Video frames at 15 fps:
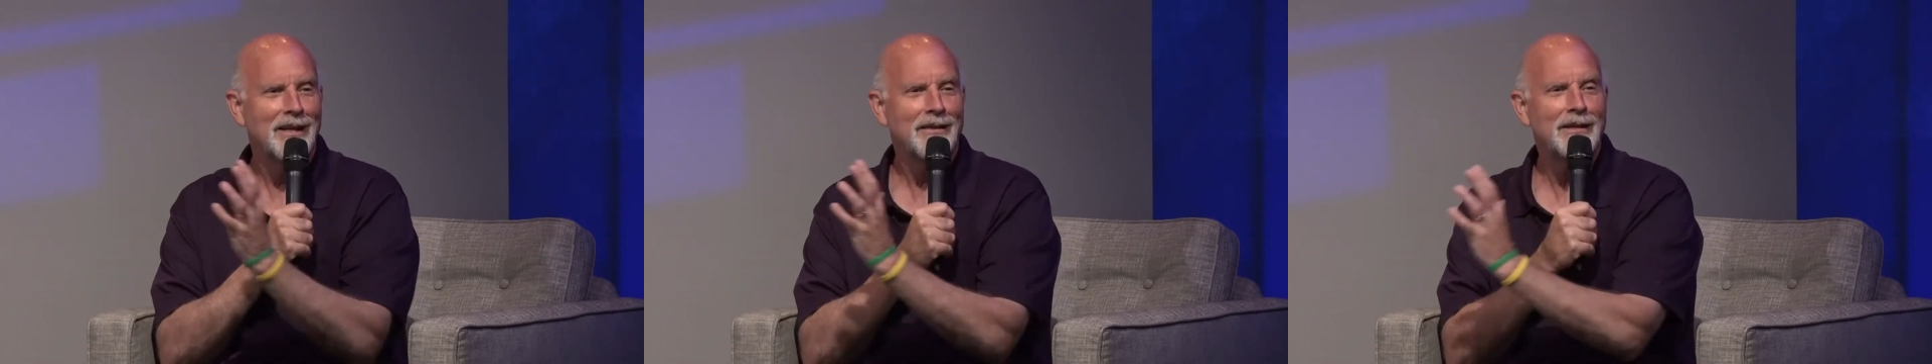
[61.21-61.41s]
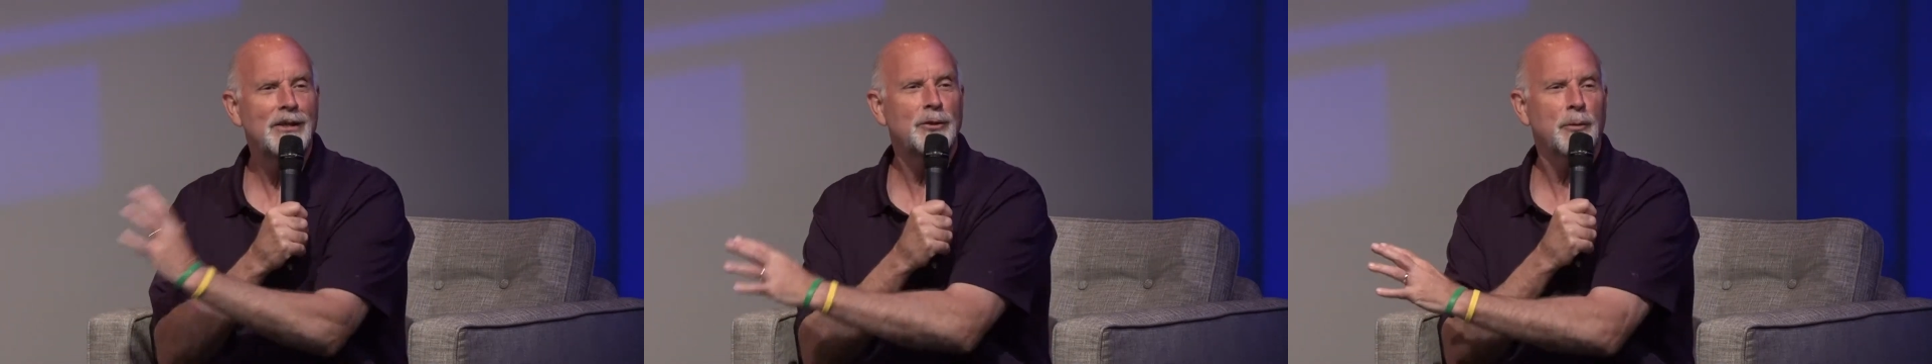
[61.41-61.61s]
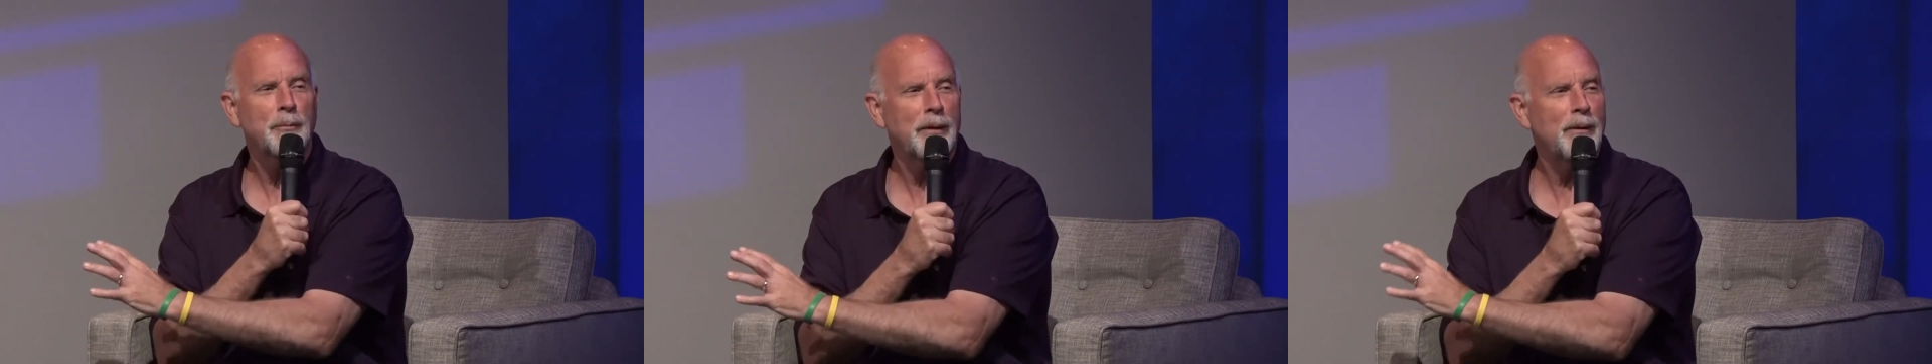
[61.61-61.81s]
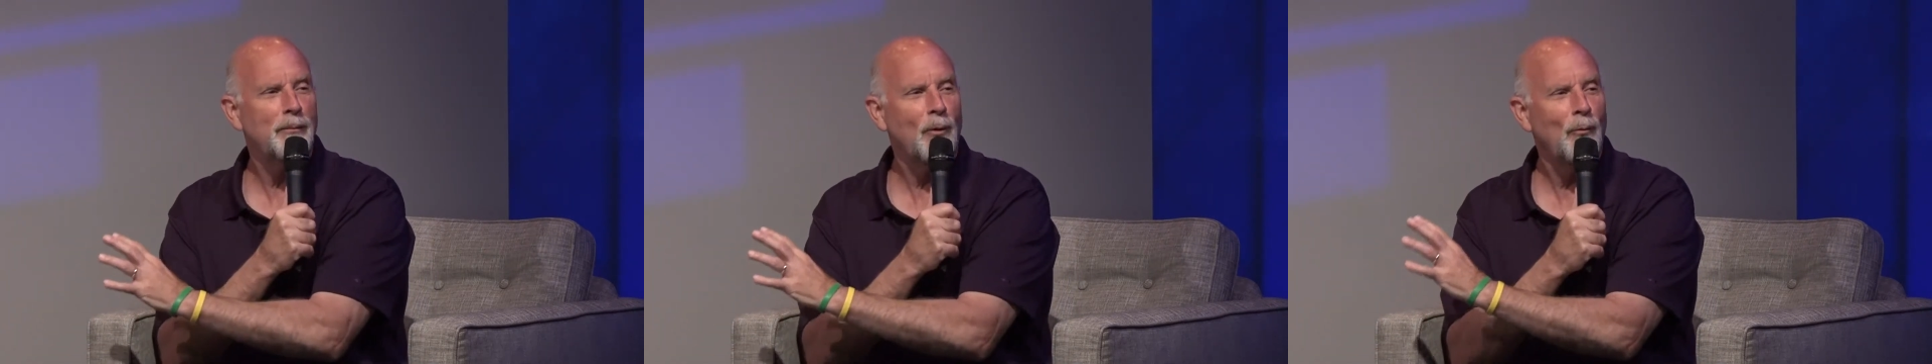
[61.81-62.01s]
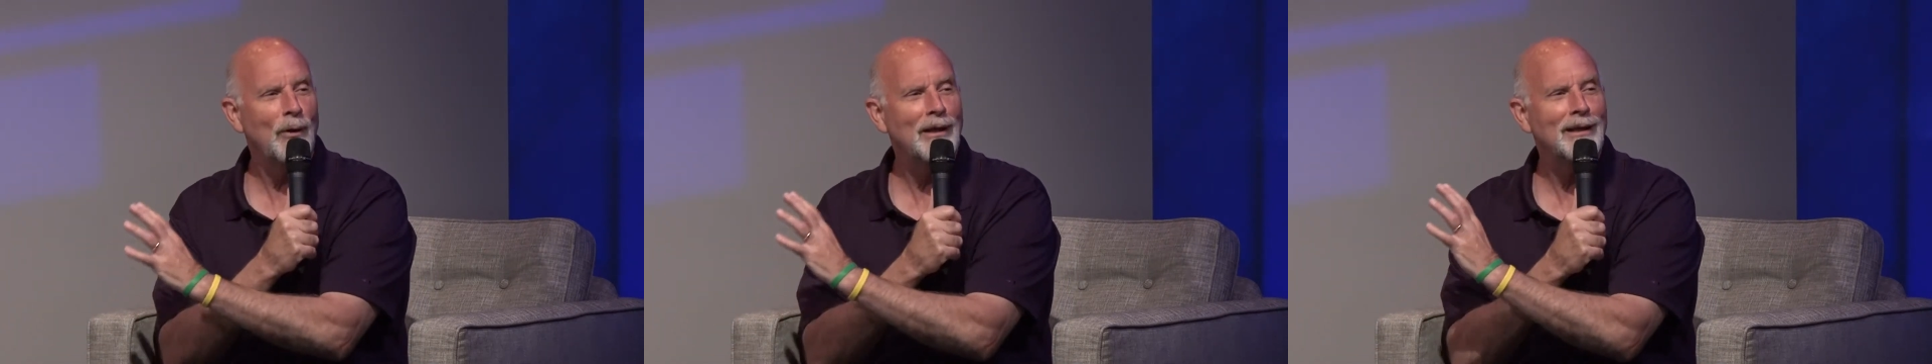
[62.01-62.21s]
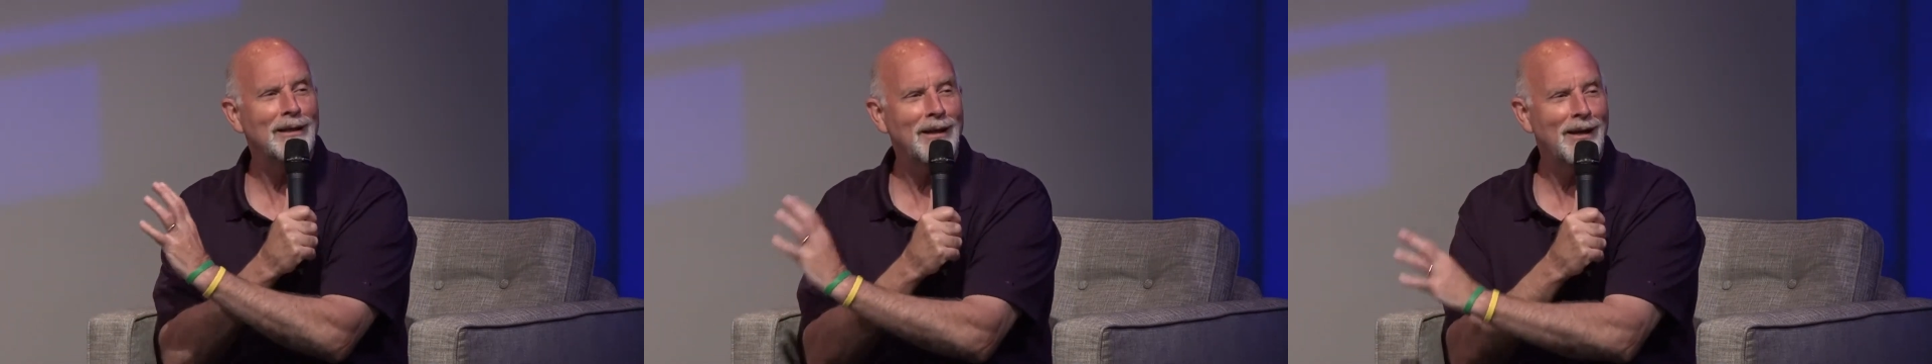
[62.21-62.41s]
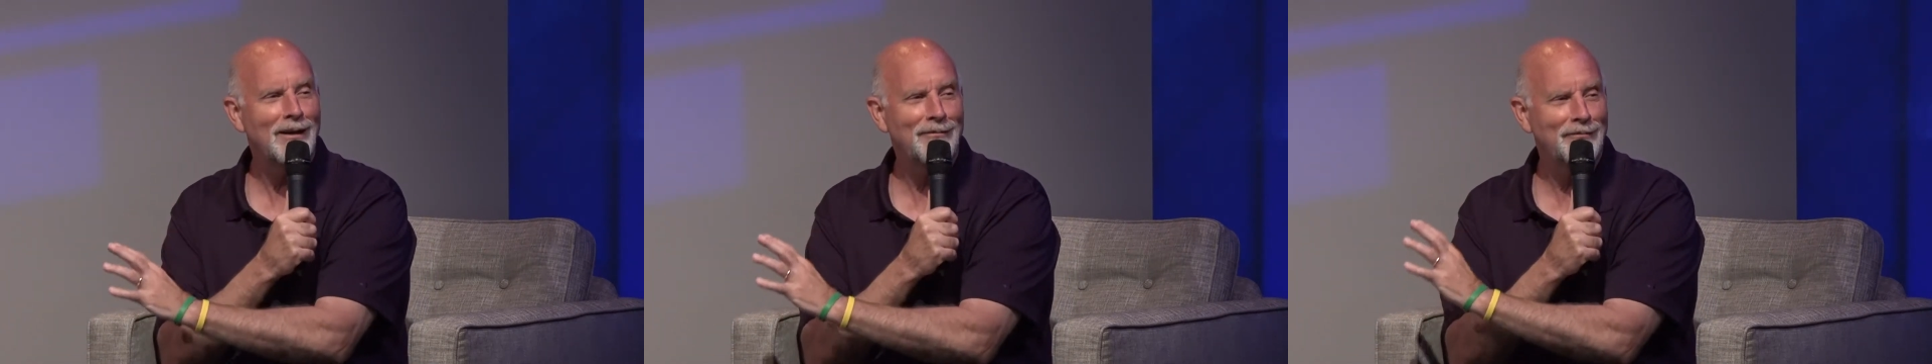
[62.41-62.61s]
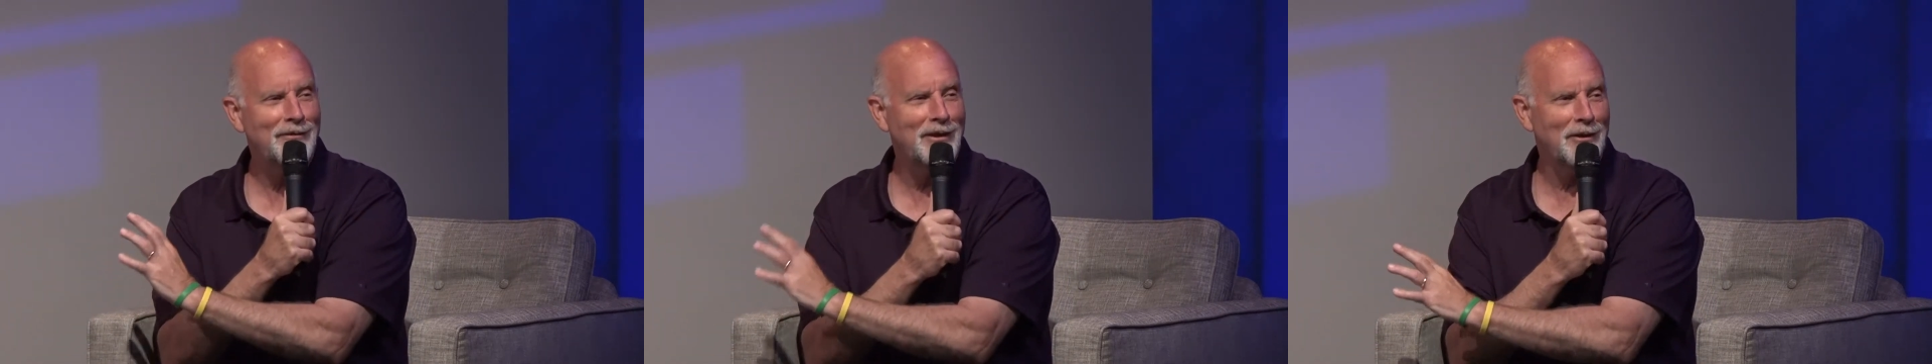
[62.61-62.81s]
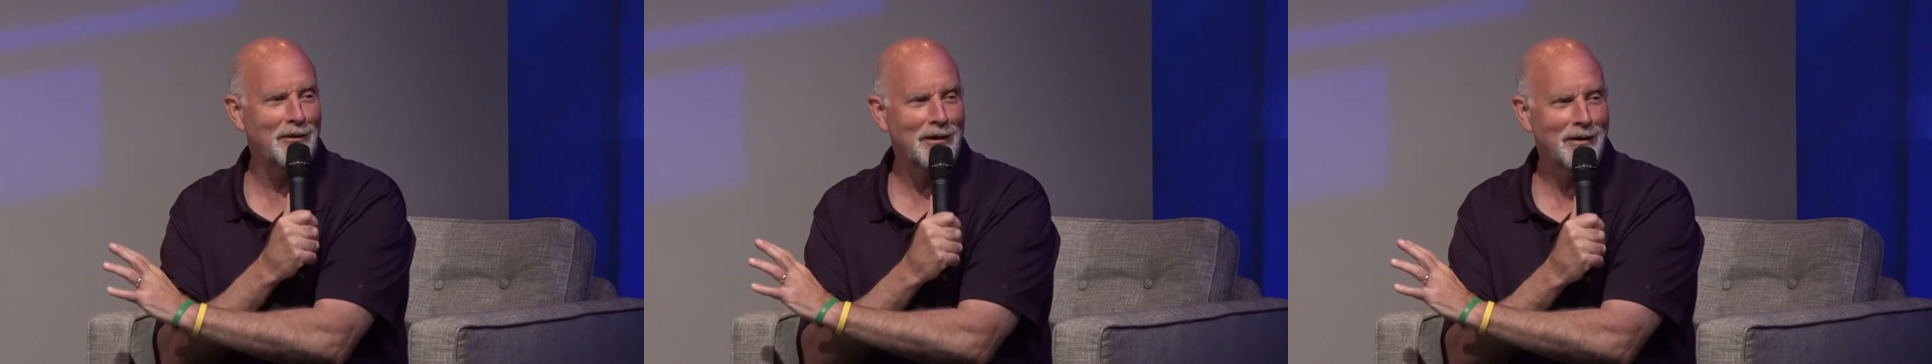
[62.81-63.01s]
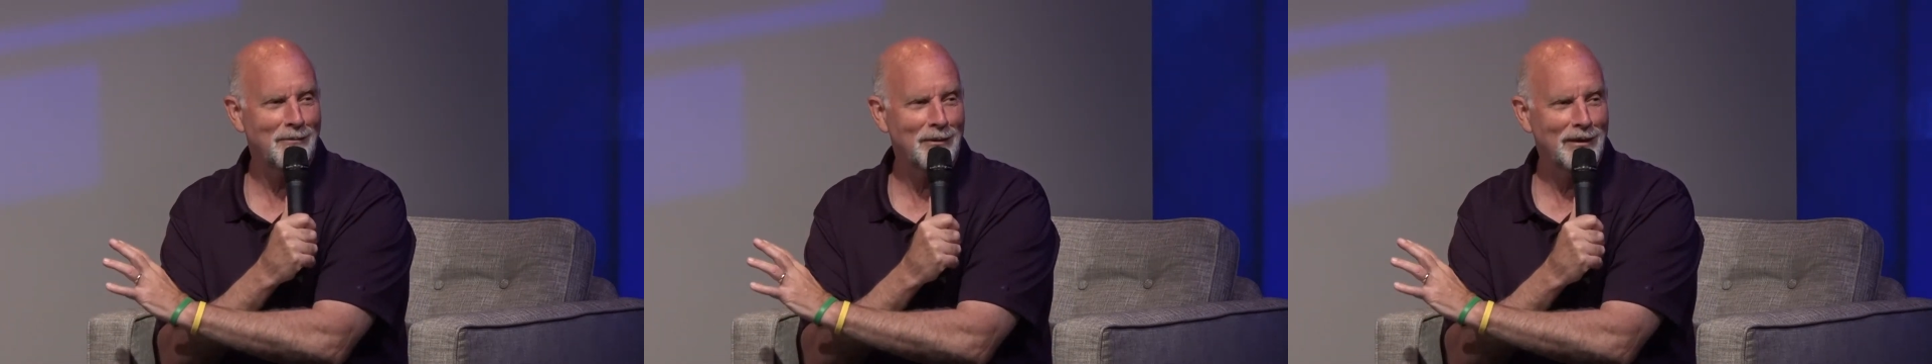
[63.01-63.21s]
These are people we love
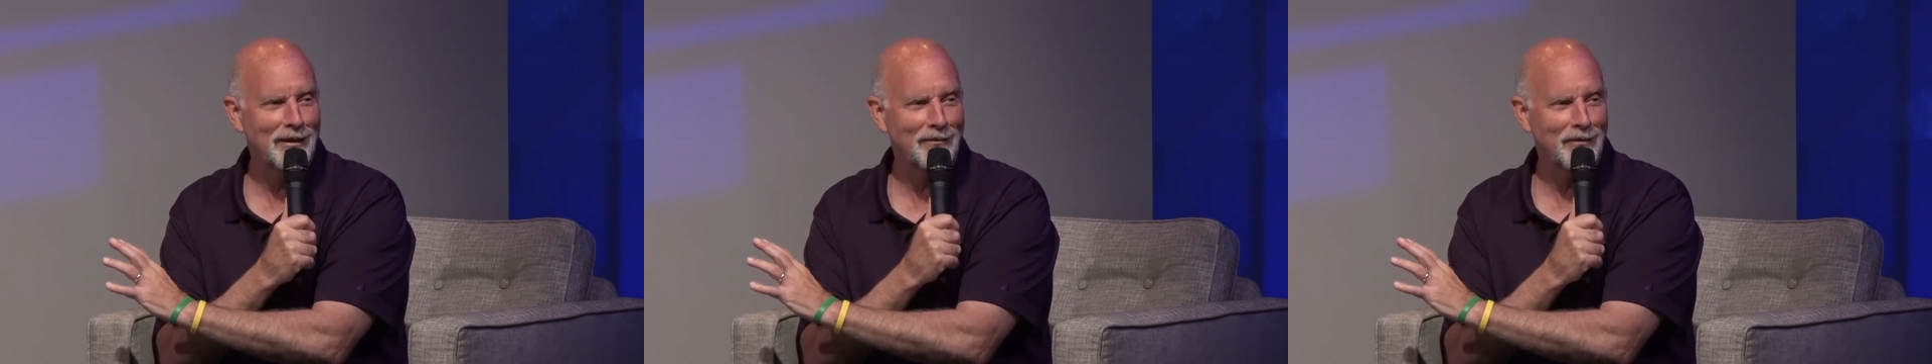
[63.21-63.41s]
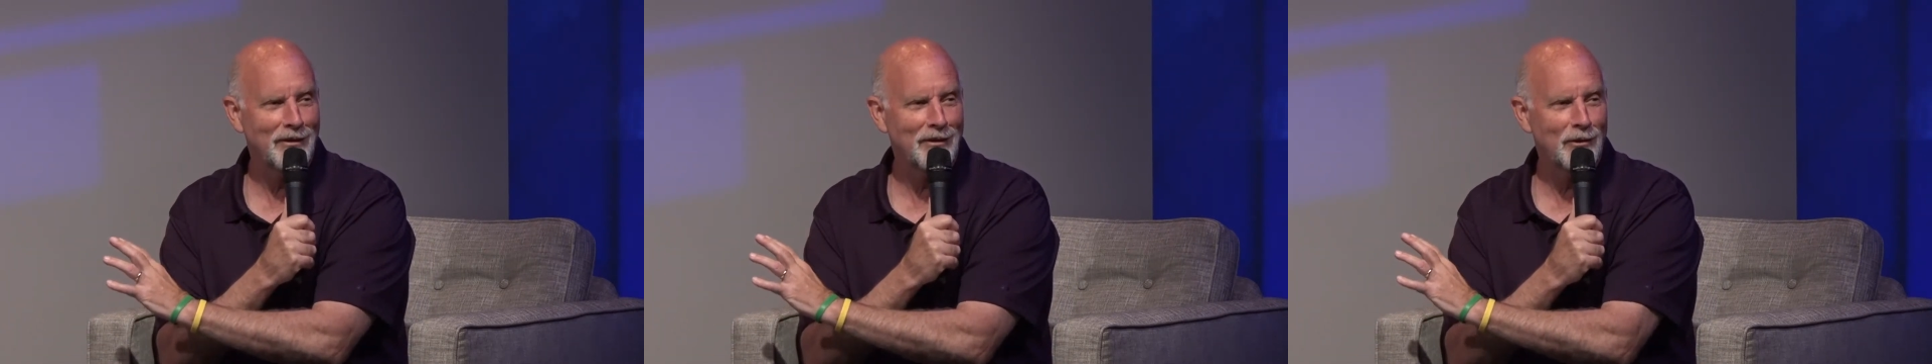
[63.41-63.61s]
dearly and believe in